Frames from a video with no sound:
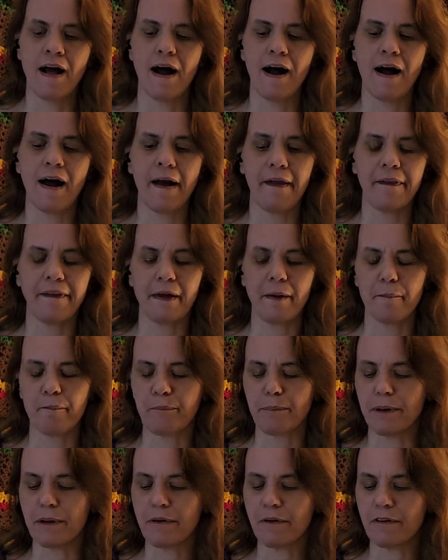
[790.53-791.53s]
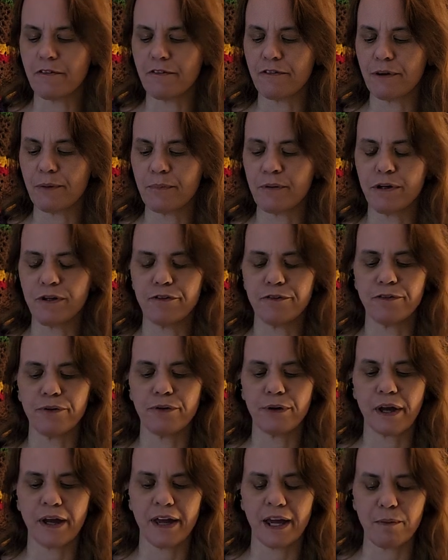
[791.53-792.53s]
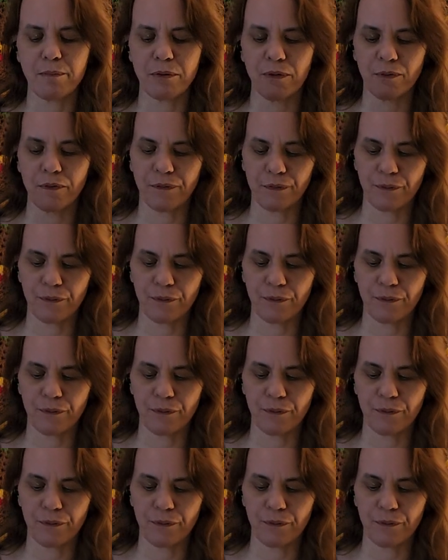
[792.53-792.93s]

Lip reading: I knit beautiful cables.